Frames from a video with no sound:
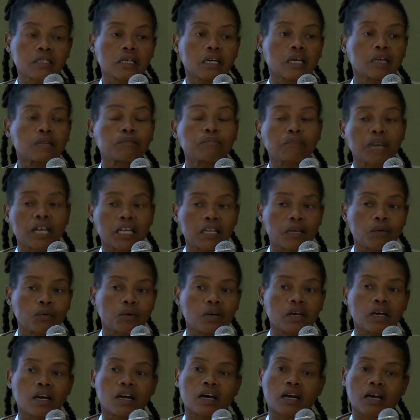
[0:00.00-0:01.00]
and by the
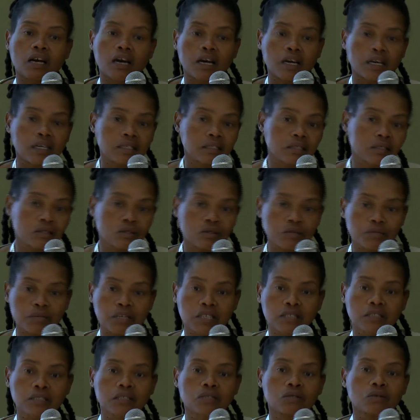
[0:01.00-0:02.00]
way, our
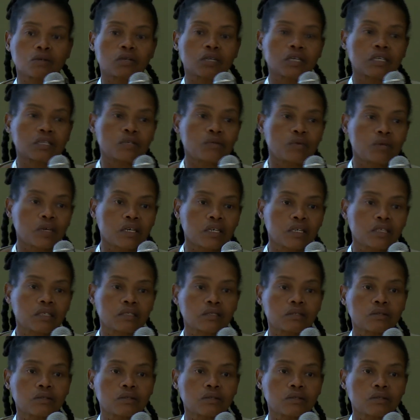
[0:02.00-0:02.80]
instrument is already working,